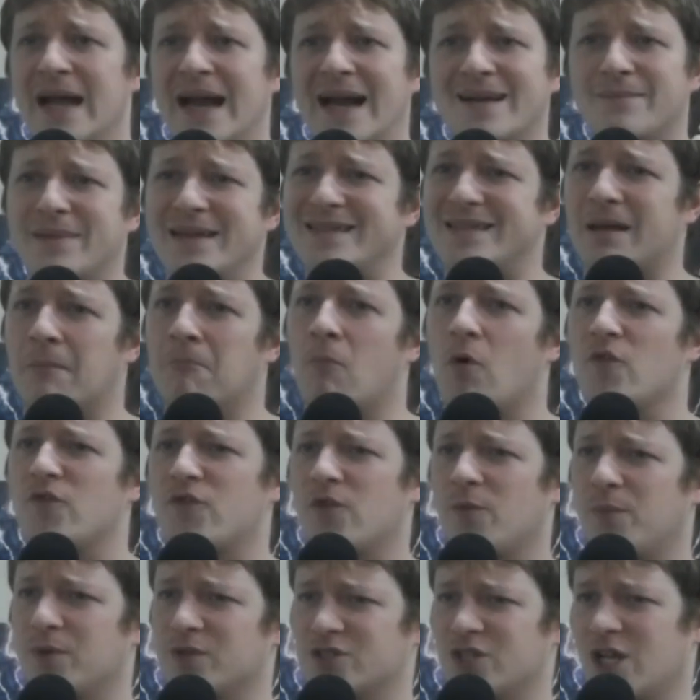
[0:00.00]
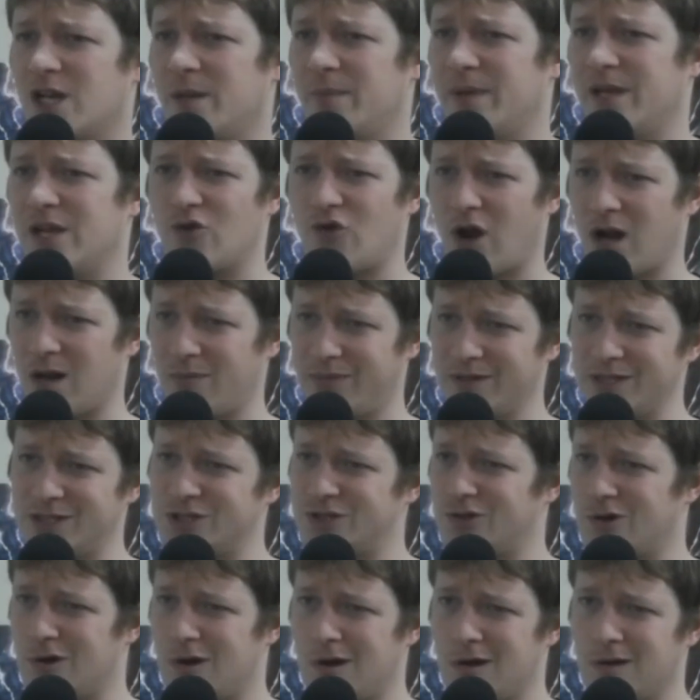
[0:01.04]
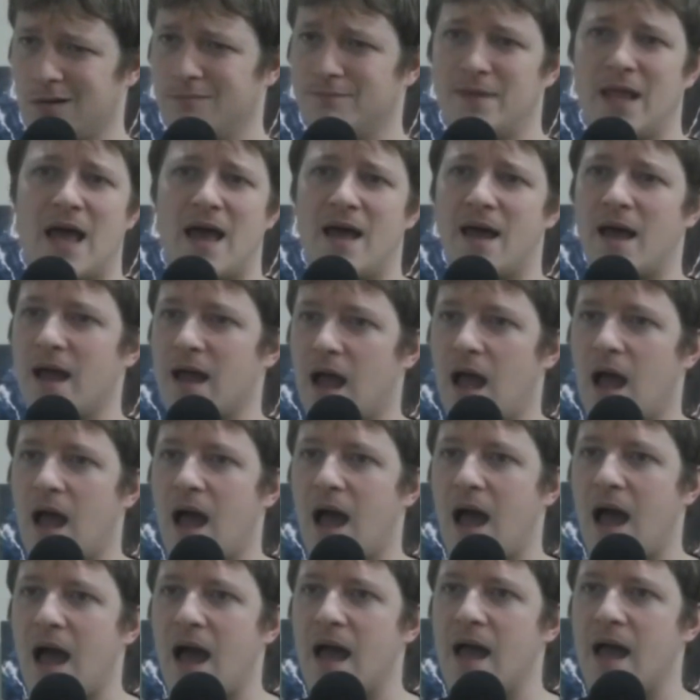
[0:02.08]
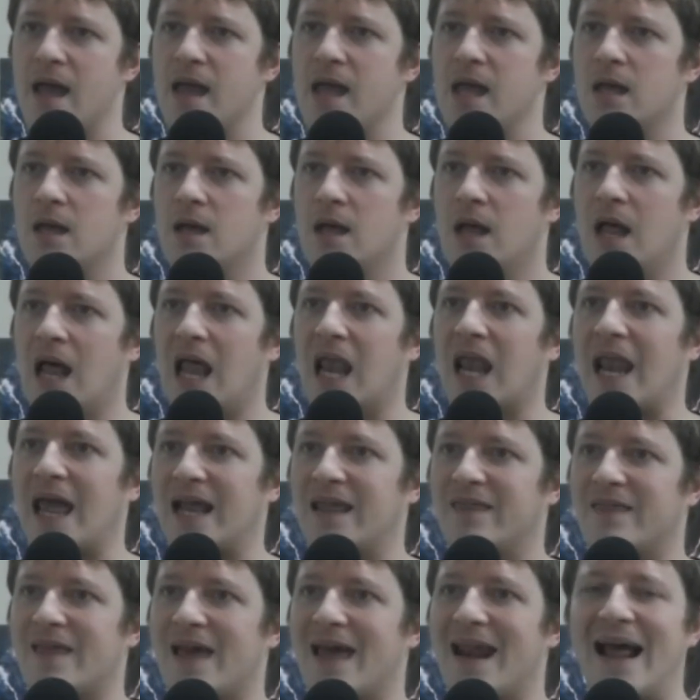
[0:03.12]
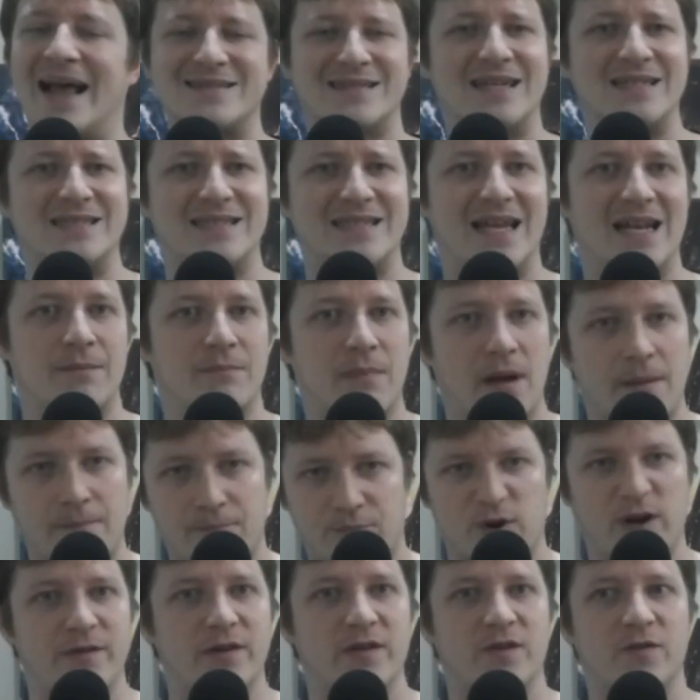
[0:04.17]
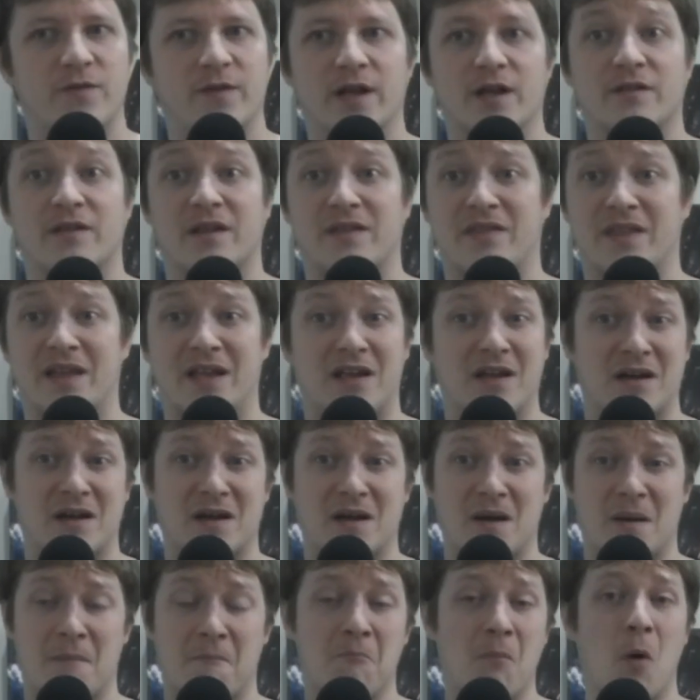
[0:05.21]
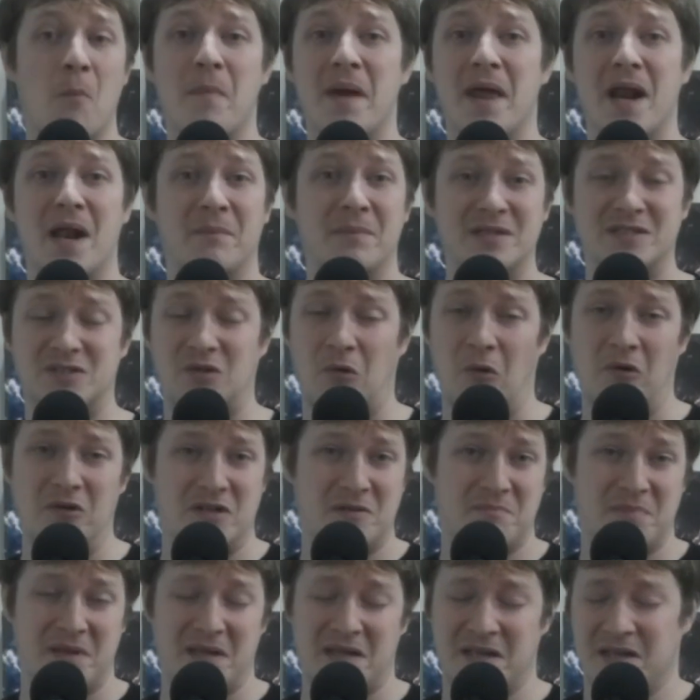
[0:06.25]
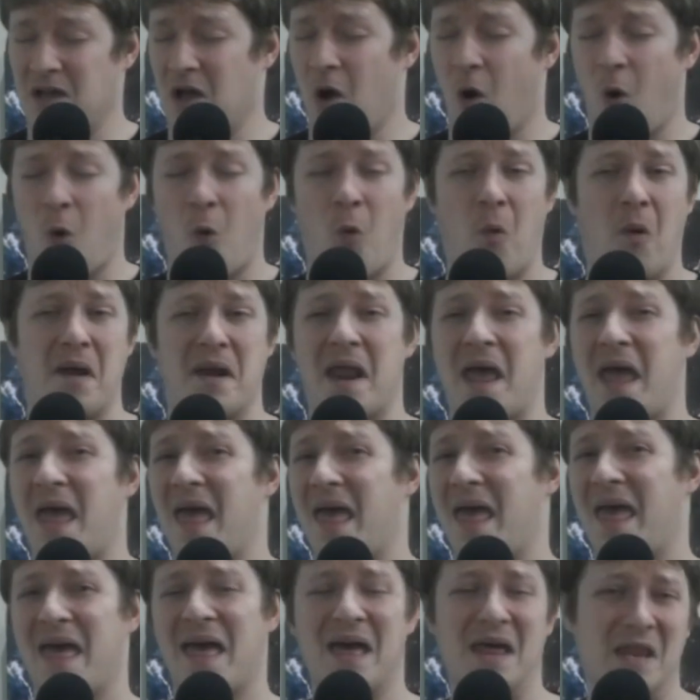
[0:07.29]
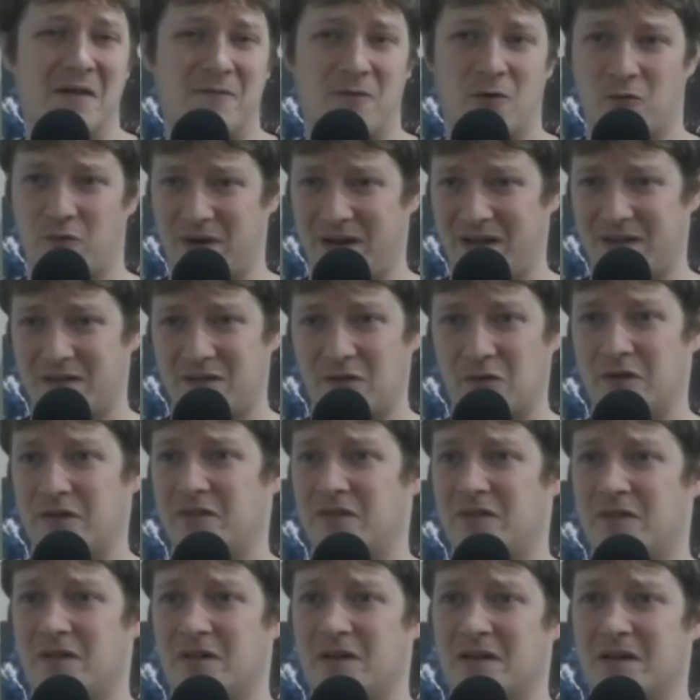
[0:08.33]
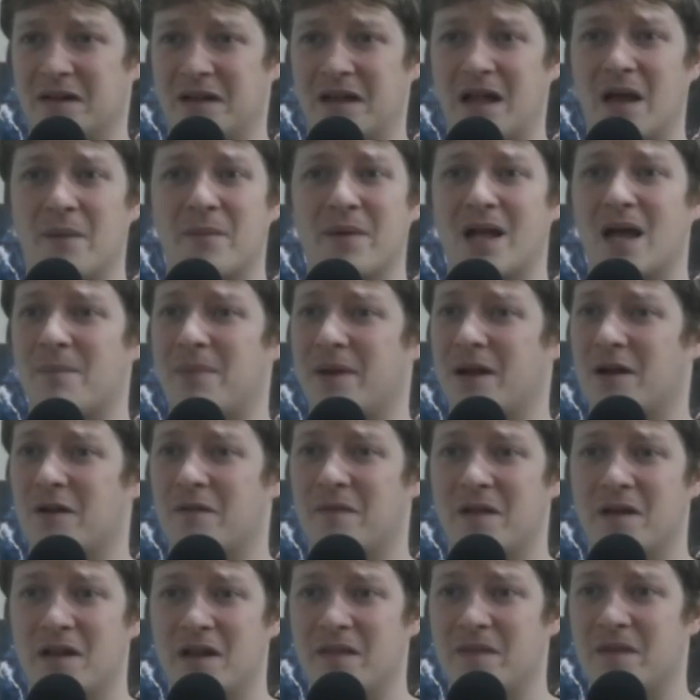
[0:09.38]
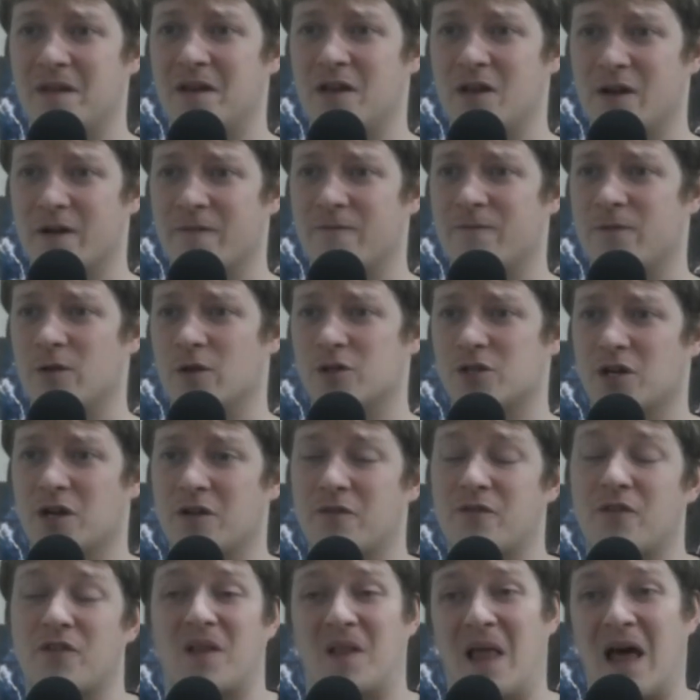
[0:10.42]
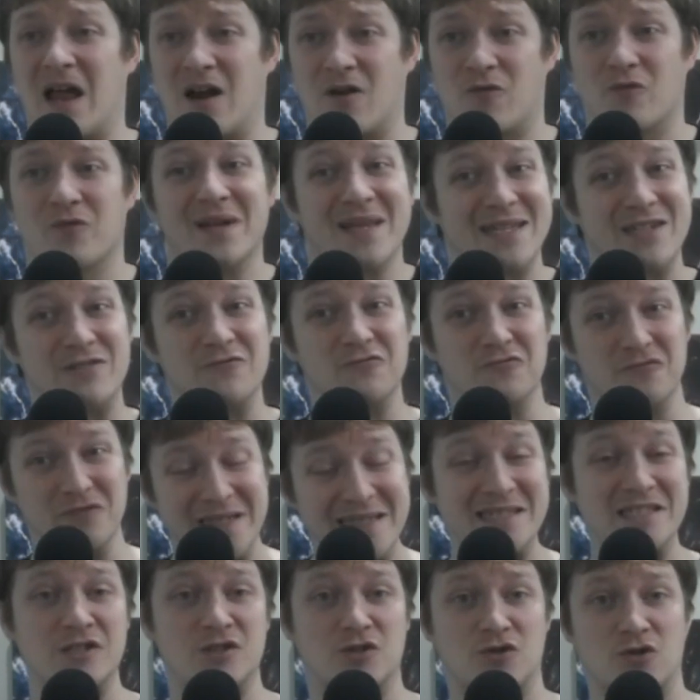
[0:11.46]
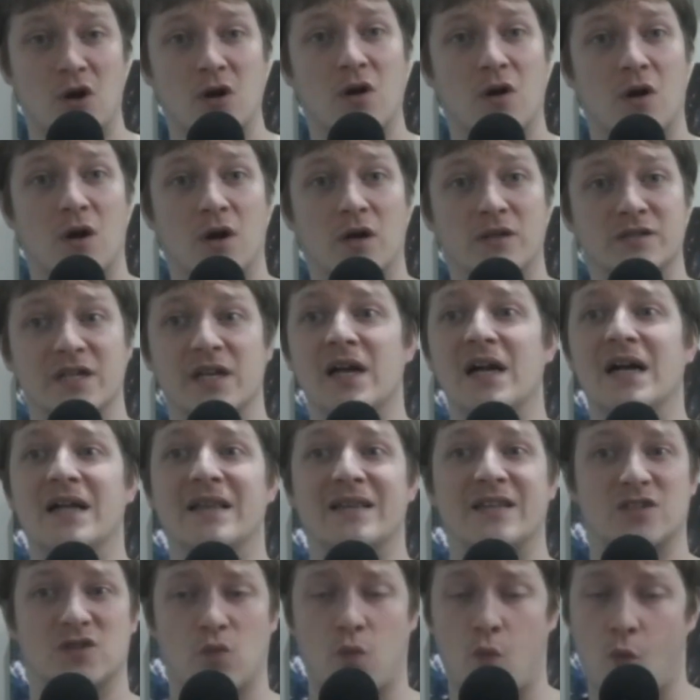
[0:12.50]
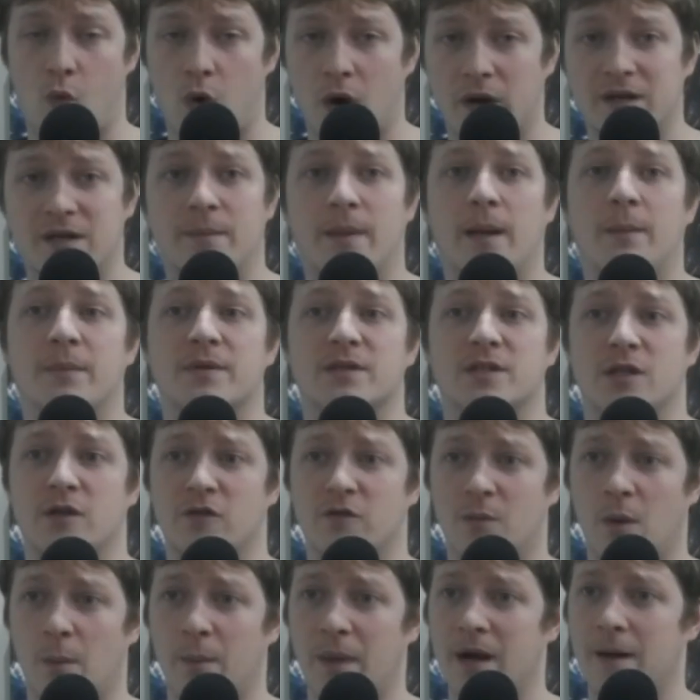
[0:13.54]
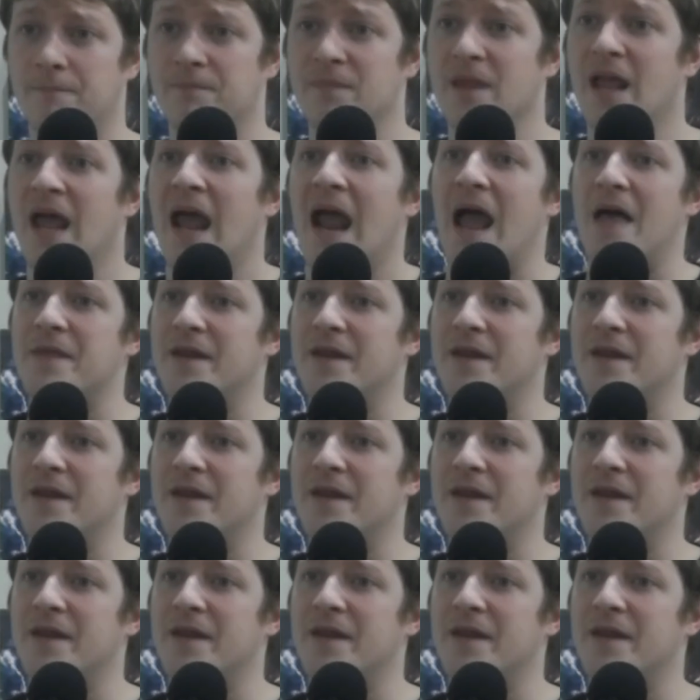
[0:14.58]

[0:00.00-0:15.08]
It means that multiples are going to be incredibly strong. Yeah, I like that. As I said in my previous videos, I think momentum is going to be one hell of a resource coming up here in the near future. There's a lot of really, really strong cards that just want to be able to use momentum.